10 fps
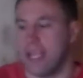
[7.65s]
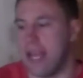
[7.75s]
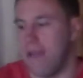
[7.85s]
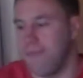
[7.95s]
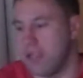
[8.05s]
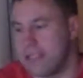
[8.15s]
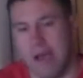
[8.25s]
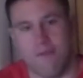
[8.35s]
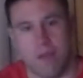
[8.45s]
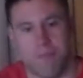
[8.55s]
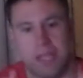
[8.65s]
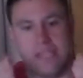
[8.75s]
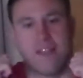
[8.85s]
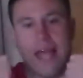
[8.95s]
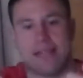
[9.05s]
Check it out for yourself. And
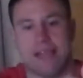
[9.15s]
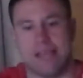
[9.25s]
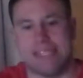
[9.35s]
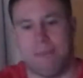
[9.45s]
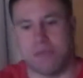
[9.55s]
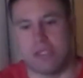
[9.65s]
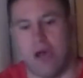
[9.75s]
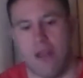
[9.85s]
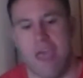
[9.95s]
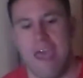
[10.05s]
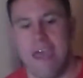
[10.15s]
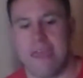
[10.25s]
please like today's episode.